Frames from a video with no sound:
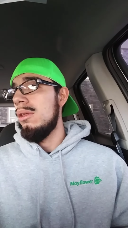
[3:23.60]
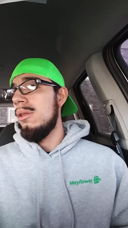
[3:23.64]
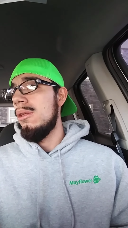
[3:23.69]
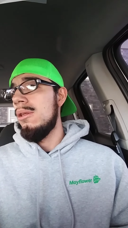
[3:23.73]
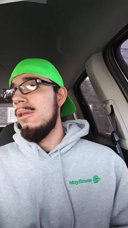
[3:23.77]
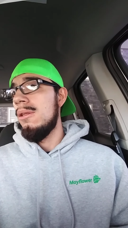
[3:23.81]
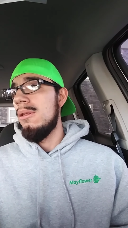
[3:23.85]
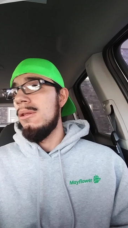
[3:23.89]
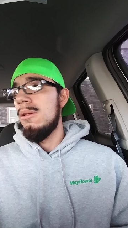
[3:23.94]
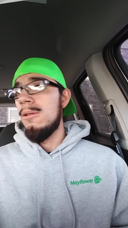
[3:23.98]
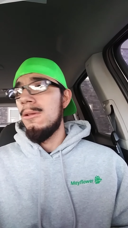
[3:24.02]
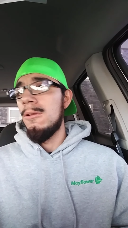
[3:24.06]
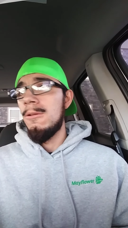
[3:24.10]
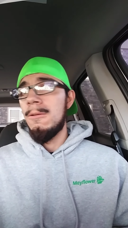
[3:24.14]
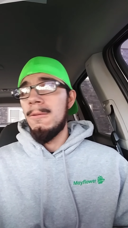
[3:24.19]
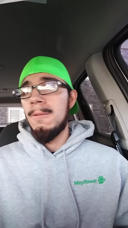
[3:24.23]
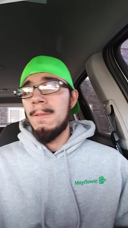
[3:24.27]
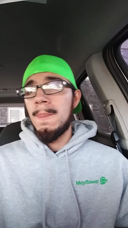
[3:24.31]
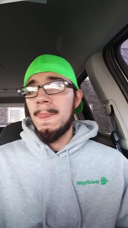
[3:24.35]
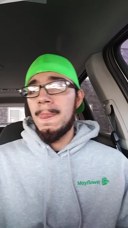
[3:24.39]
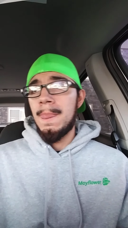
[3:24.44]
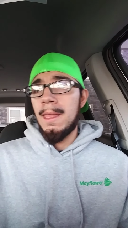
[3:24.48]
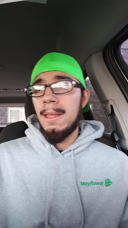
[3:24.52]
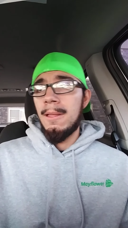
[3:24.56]

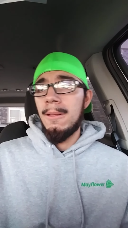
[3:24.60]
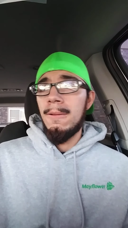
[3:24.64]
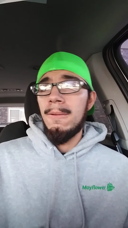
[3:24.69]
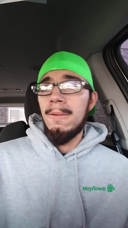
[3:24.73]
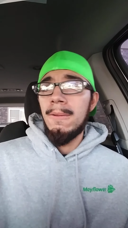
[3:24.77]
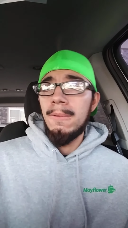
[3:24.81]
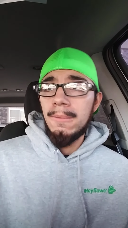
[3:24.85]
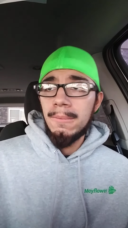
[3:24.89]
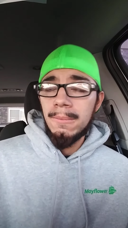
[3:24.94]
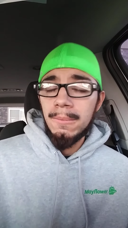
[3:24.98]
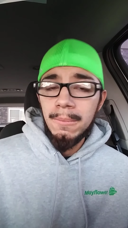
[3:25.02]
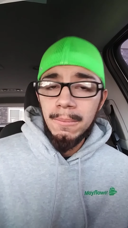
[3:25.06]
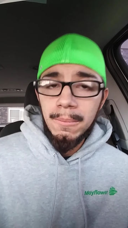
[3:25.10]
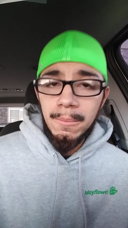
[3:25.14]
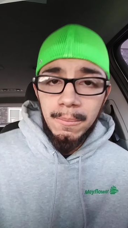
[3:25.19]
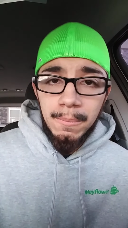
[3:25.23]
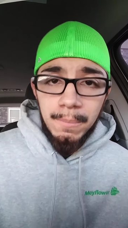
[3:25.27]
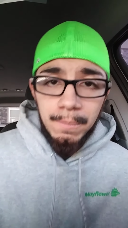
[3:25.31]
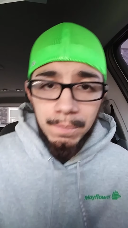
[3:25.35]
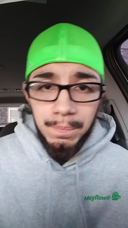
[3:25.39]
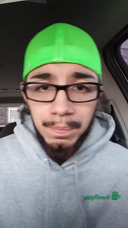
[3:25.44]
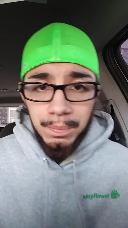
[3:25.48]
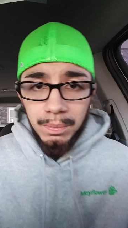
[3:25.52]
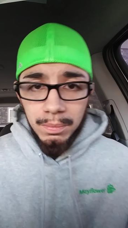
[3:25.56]

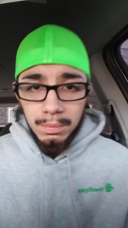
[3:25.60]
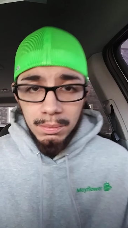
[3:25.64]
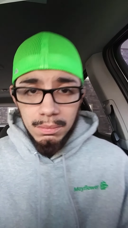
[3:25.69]
Nobody speaks.